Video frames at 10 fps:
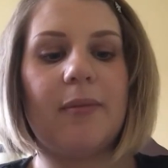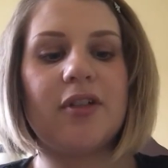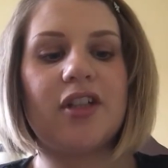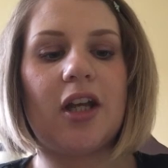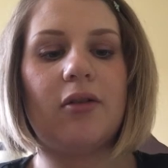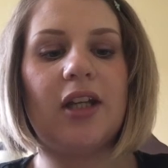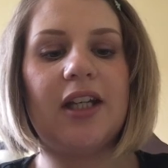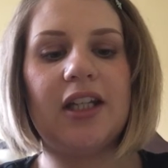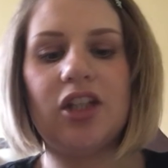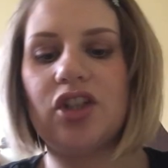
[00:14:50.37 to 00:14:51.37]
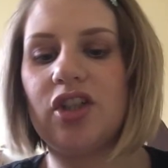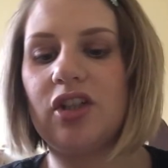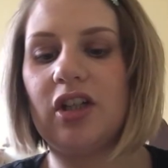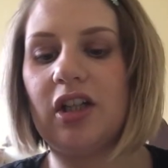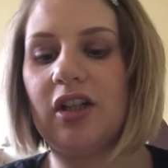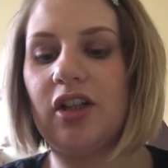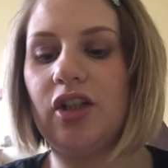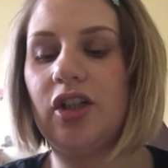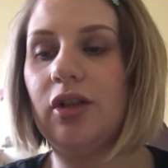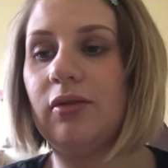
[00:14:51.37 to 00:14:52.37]
So in it
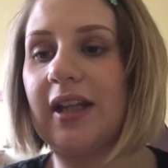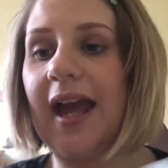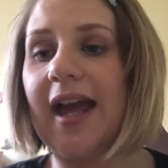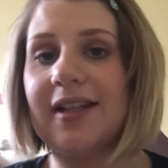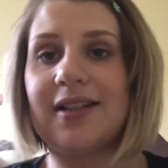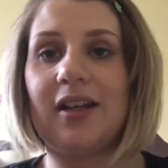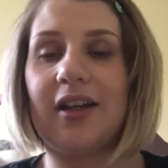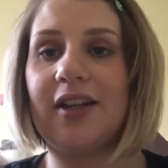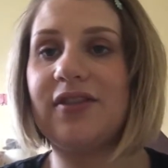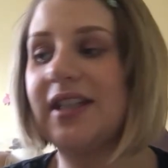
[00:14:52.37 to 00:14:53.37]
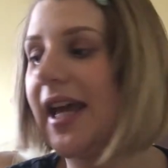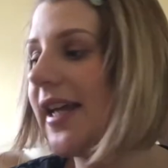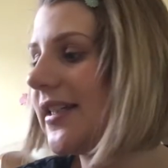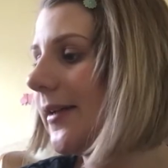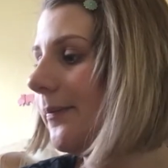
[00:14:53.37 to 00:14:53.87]
you get, like I've said,